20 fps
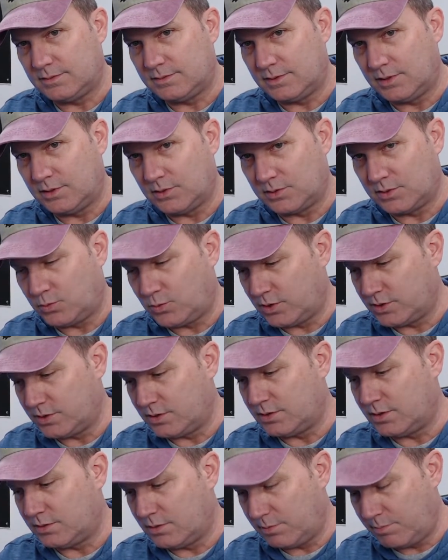You know,
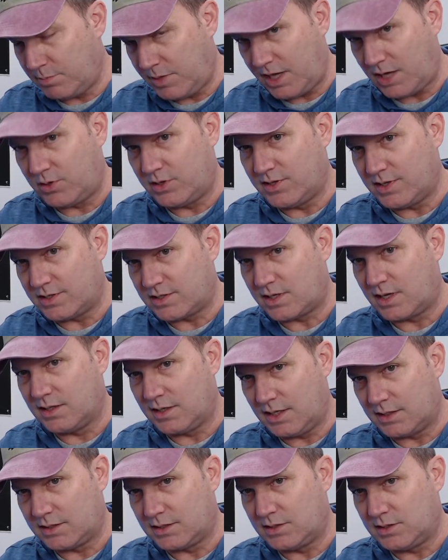the battery that's
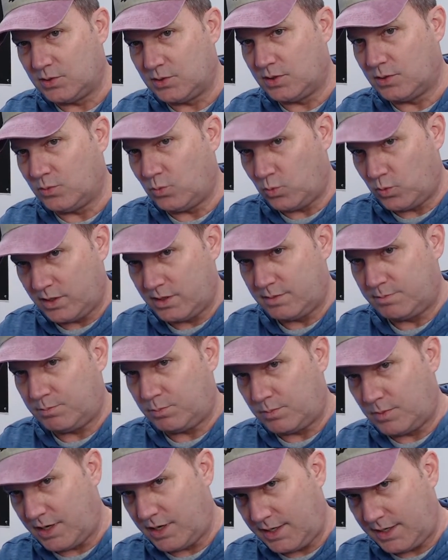connected to it with
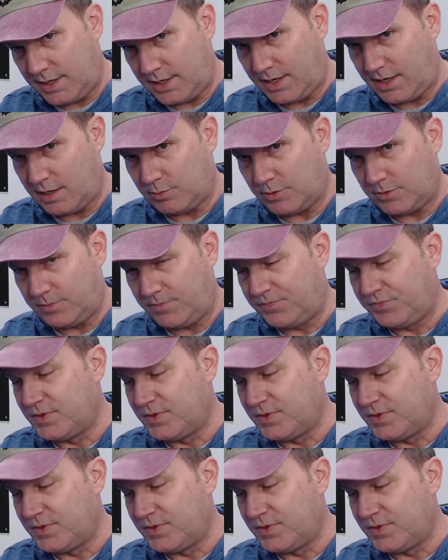a cable.